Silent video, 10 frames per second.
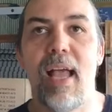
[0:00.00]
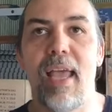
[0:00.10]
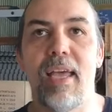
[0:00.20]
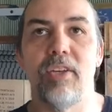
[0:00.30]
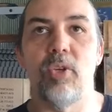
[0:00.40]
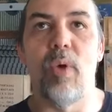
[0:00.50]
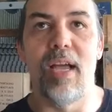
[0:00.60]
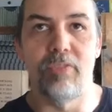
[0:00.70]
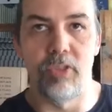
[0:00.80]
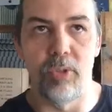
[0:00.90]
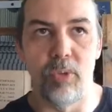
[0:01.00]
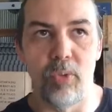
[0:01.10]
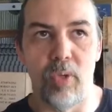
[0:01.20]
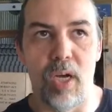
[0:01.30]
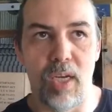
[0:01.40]
and you have
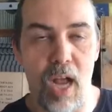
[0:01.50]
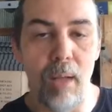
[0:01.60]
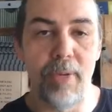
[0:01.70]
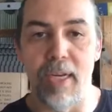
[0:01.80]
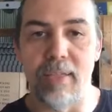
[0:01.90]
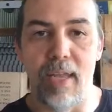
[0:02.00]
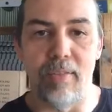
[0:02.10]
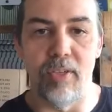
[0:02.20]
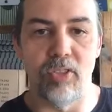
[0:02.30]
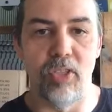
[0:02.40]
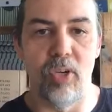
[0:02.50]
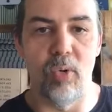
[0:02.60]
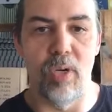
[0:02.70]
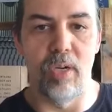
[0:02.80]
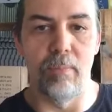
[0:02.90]
to accommodate that. There's
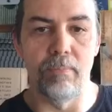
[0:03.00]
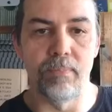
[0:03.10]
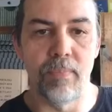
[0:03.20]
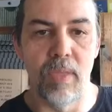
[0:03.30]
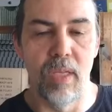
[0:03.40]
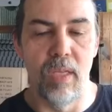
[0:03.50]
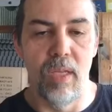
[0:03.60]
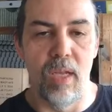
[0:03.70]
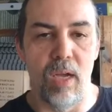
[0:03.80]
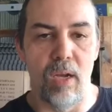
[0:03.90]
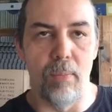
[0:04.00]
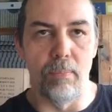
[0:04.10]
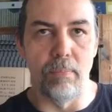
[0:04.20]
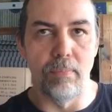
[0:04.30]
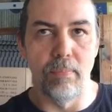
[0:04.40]
no um,
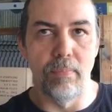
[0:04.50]
um,